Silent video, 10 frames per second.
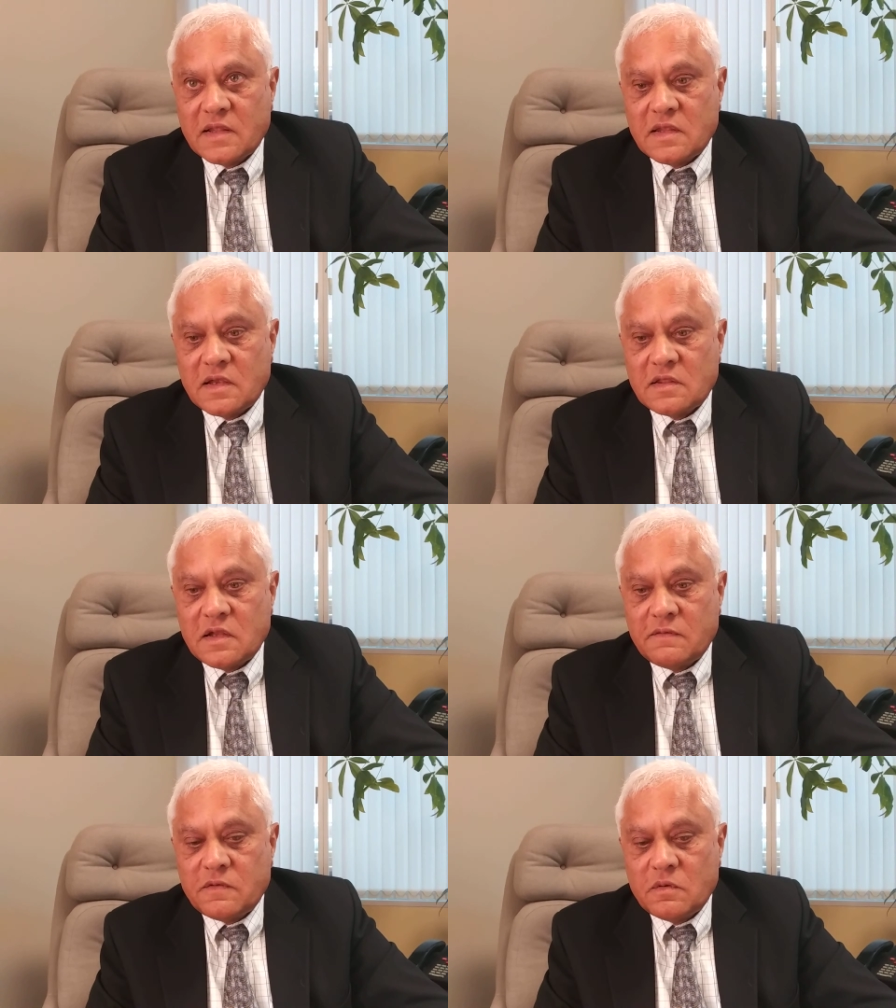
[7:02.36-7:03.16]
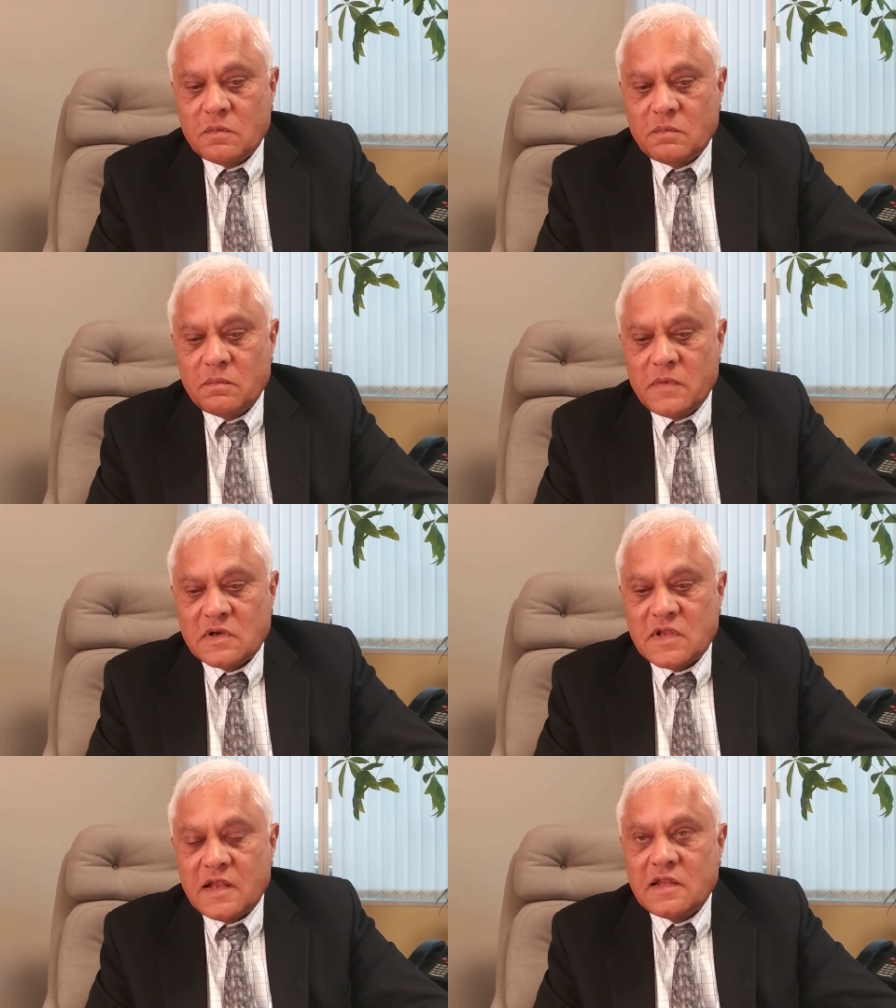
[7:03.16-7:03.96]
think that if you
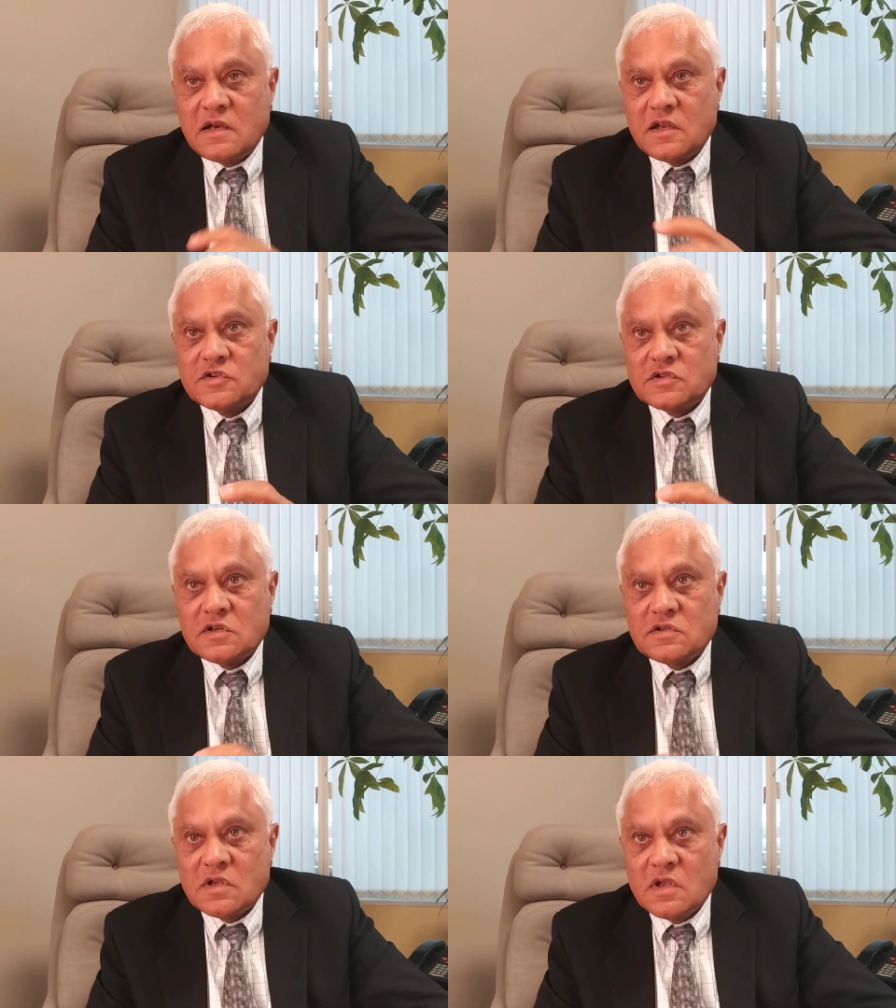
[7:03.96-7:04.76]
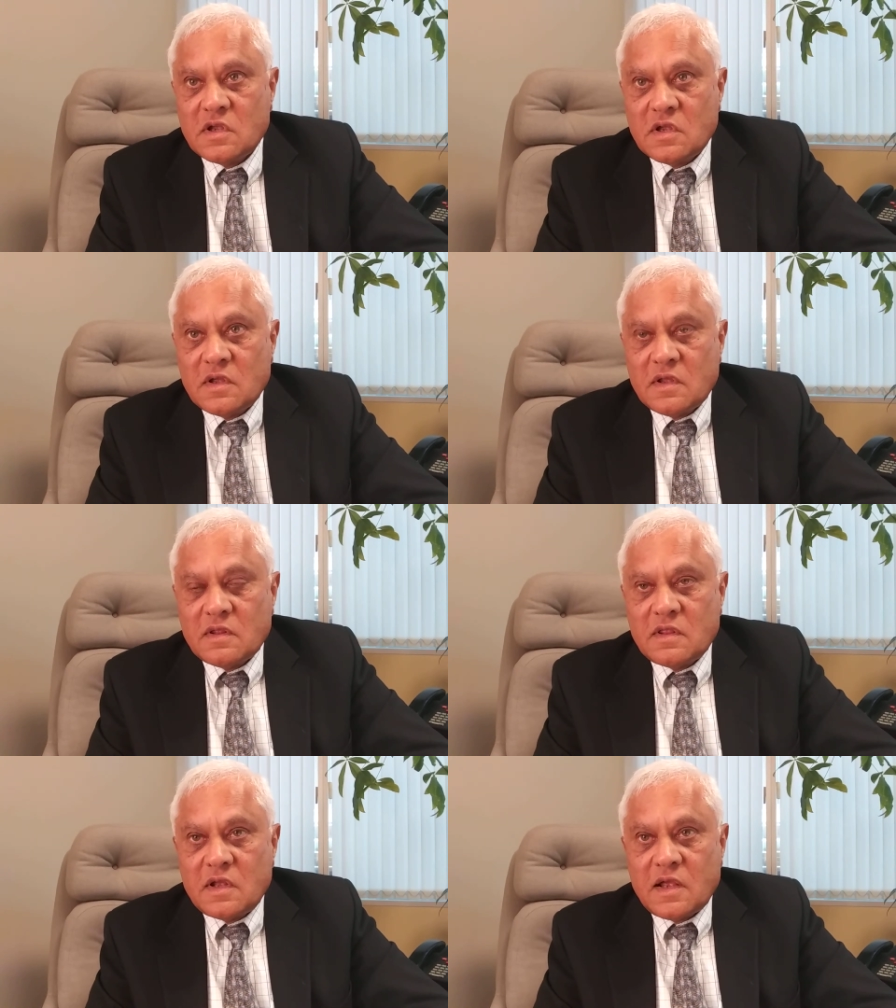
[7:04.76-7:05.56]
maintain the distance,
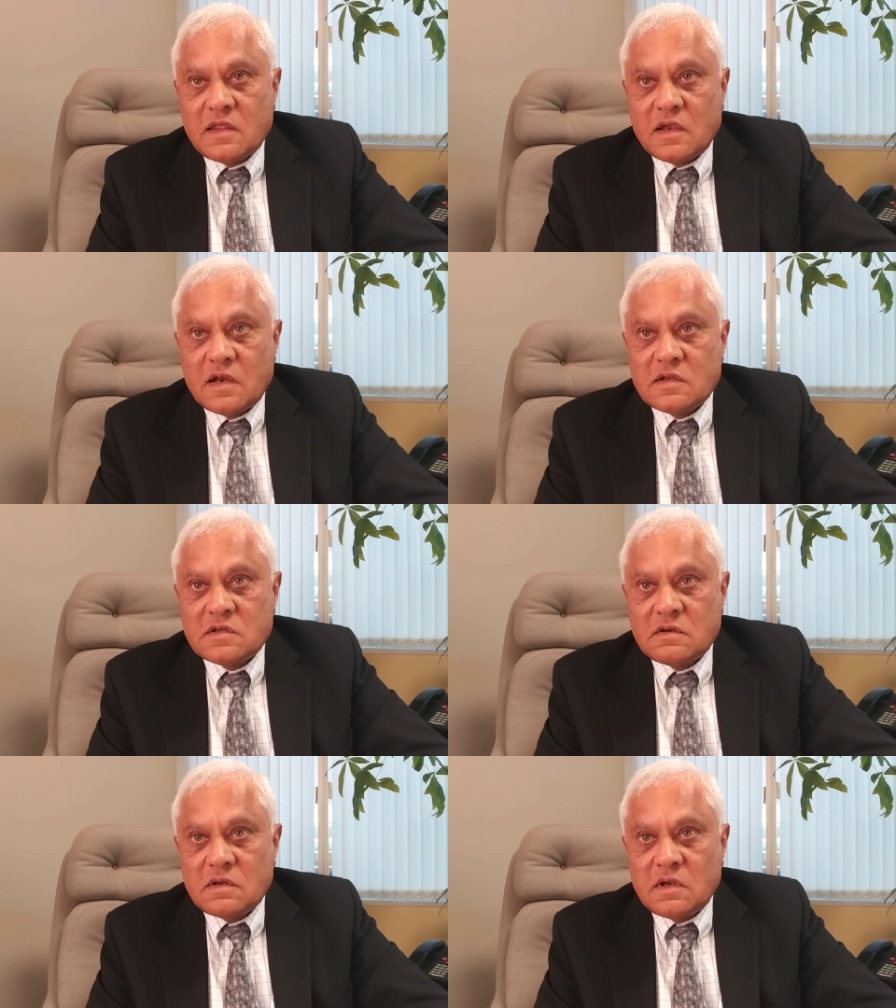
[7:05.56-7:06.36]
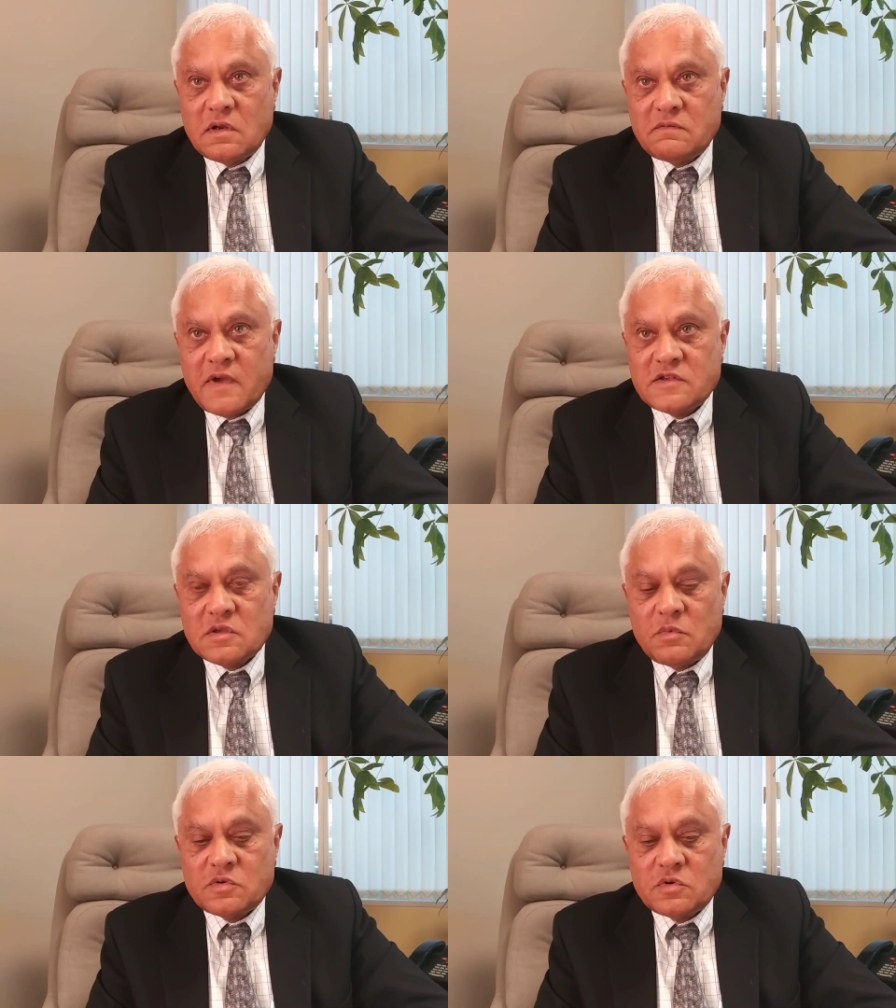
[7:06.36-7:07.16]
then I think it is
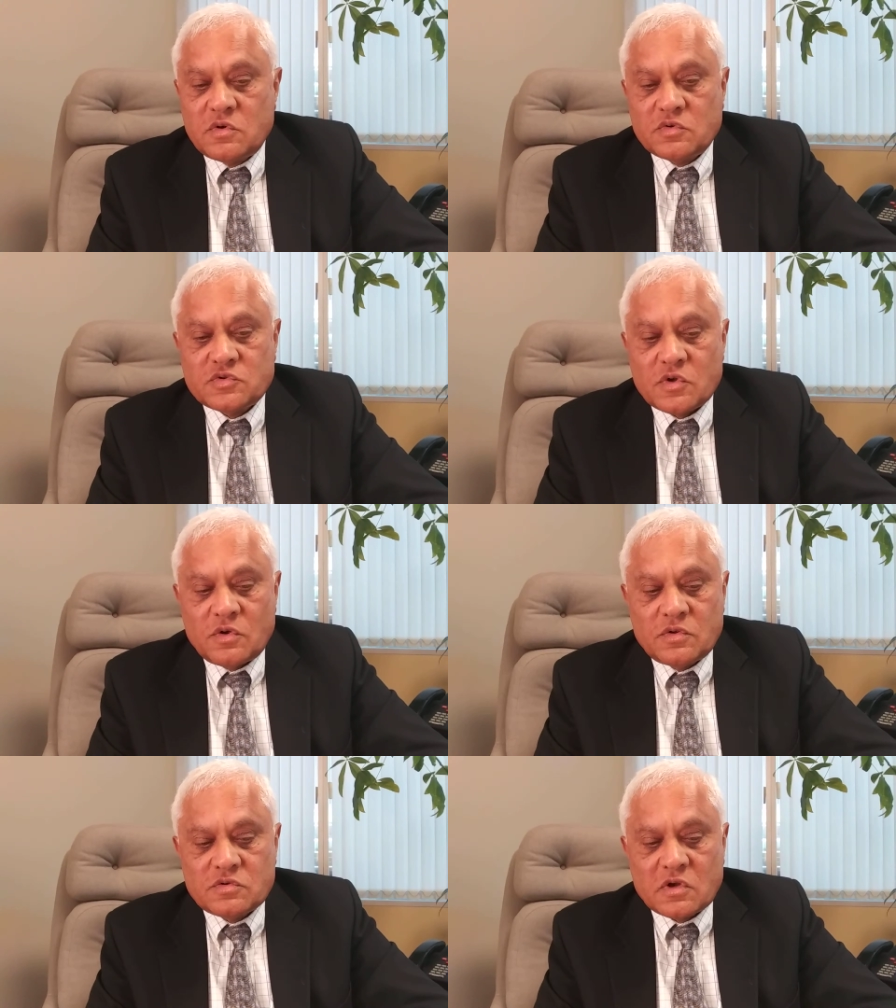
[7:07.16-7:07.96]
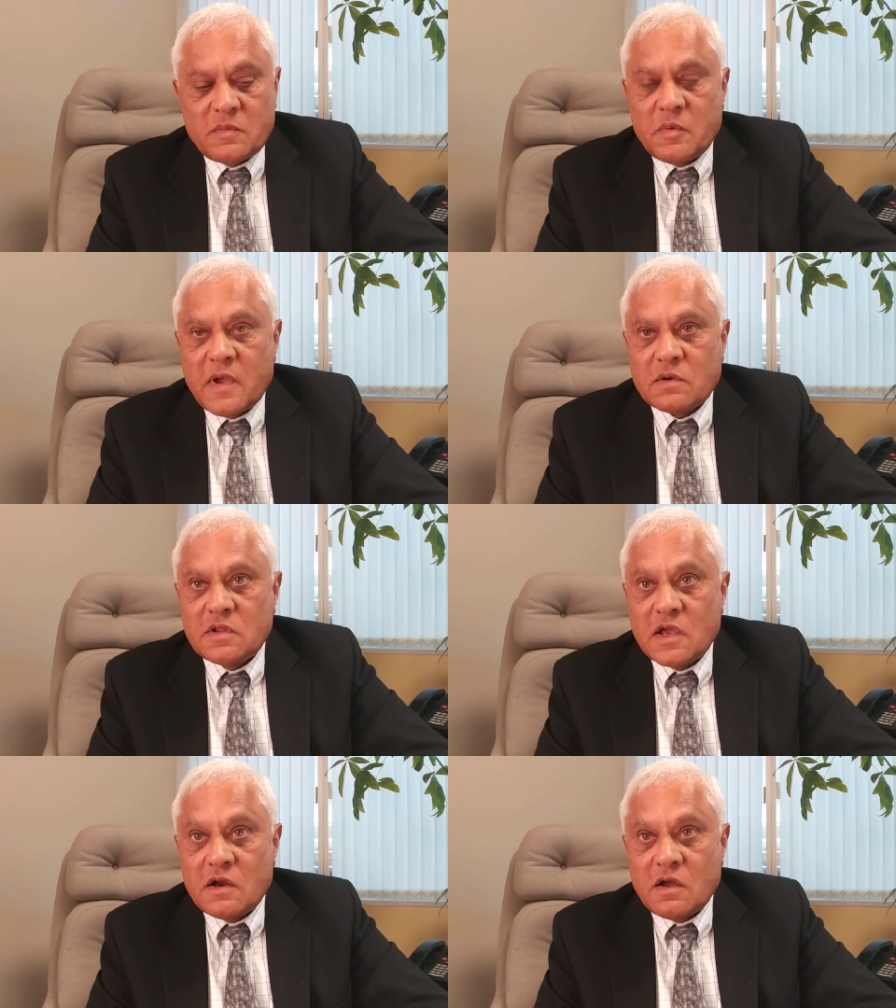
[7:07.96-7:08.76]
advisable to do so. So coming back to
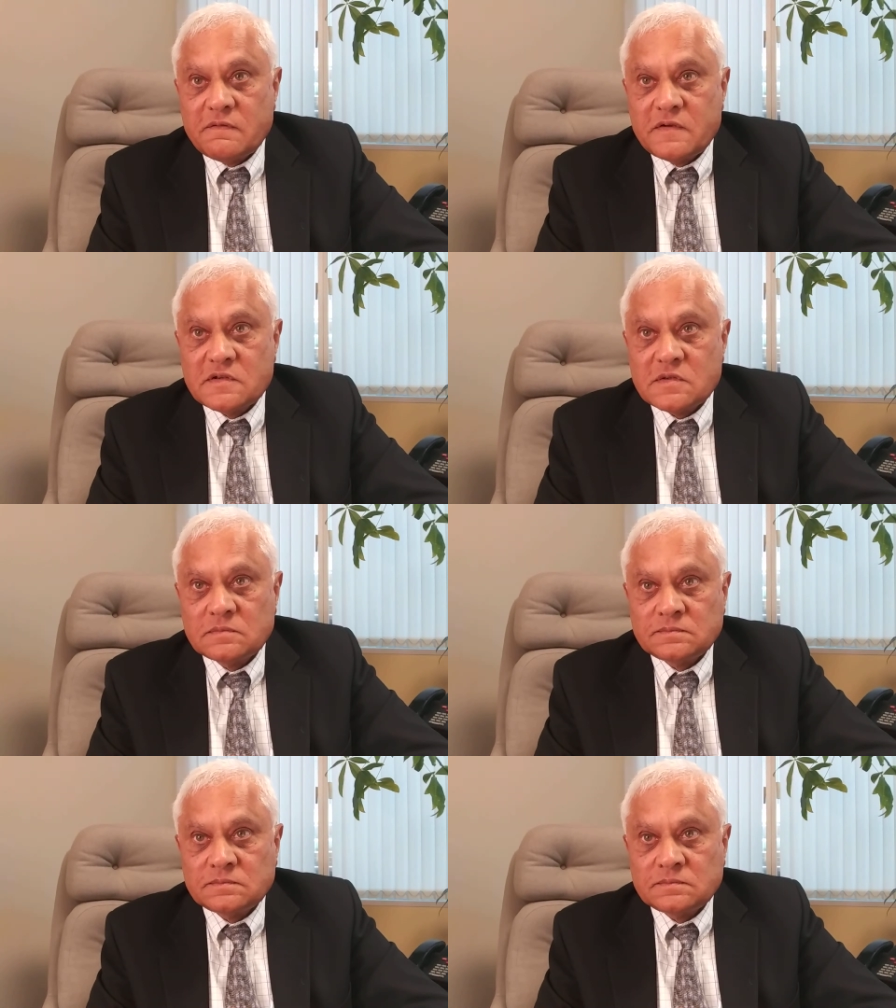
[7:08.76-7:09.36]
the head office,